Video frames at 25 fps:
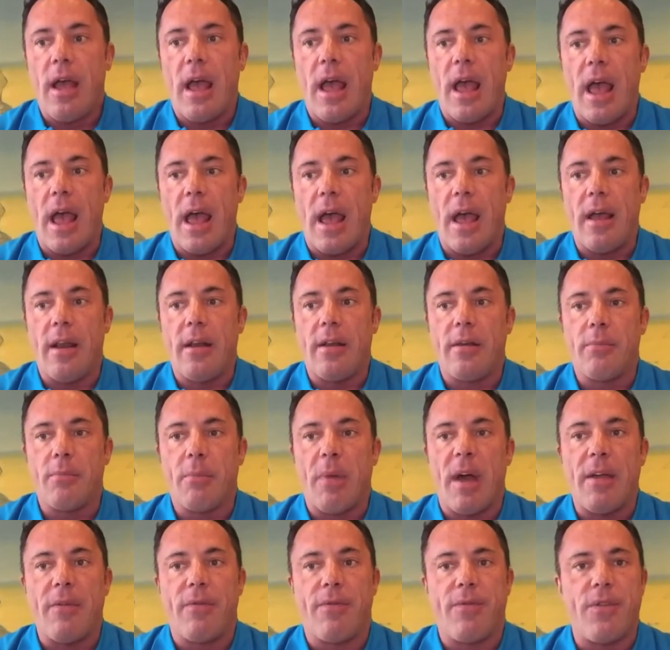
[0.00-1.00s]
And
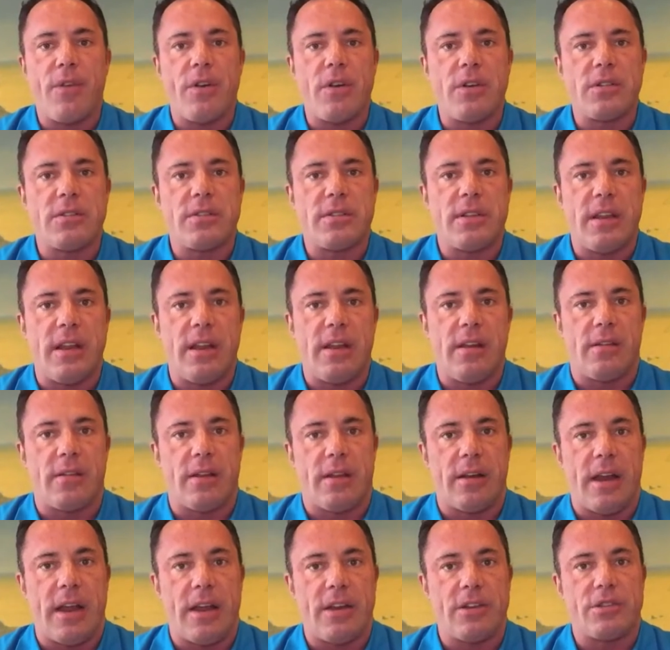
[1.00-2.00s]
my first
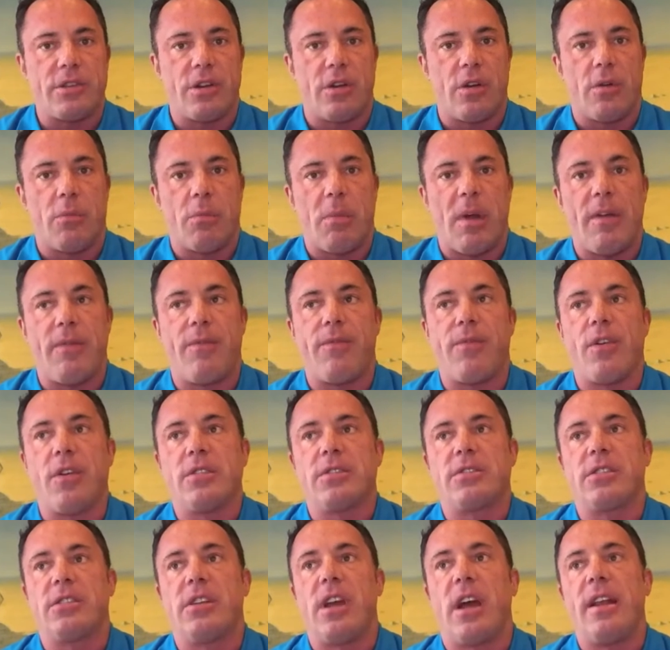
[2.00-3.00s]
inclination or my
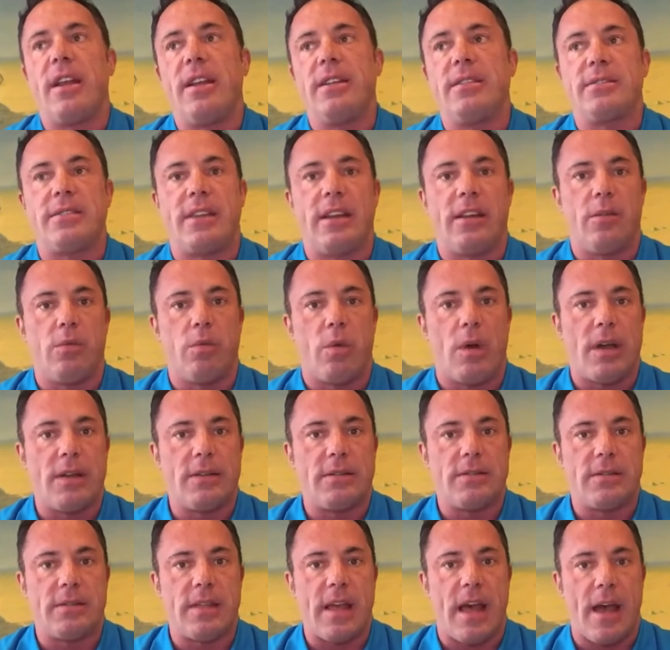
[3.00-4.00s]
first gut instinct
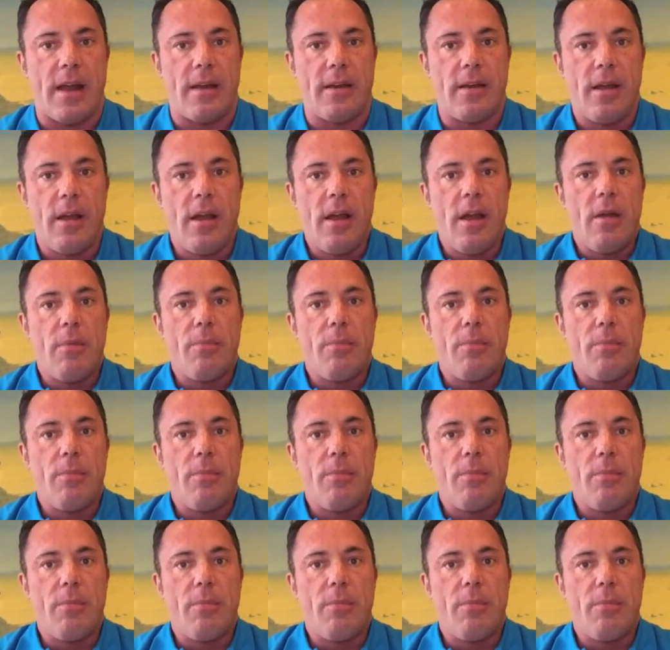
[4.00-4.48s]
was that